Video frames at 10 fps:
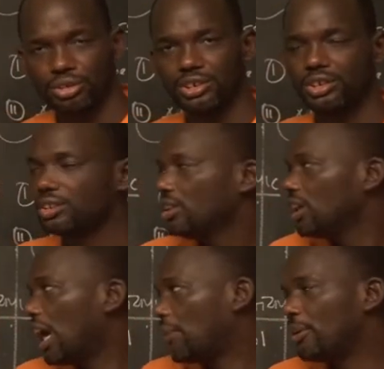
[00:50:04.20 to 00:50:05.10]
what,
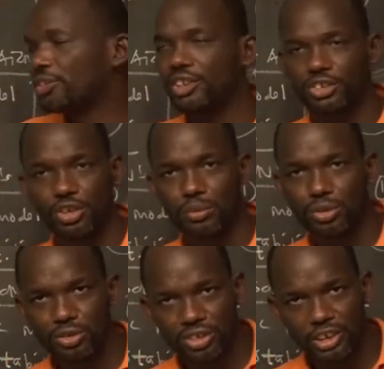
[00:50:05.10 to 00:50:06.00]
about the
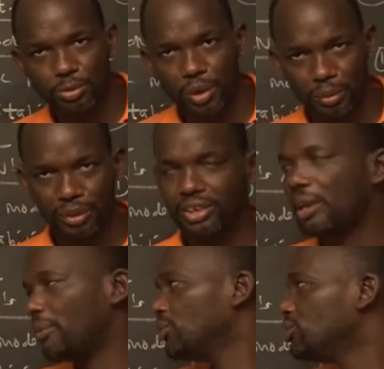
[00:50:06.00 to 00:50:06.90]
Thomson's experiment,
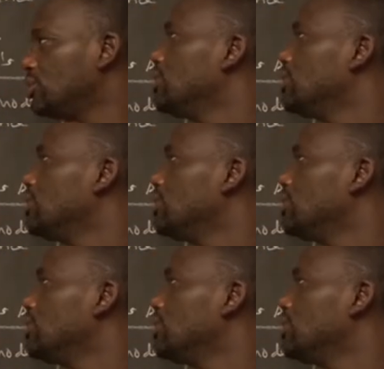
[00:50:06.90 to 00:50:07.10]
about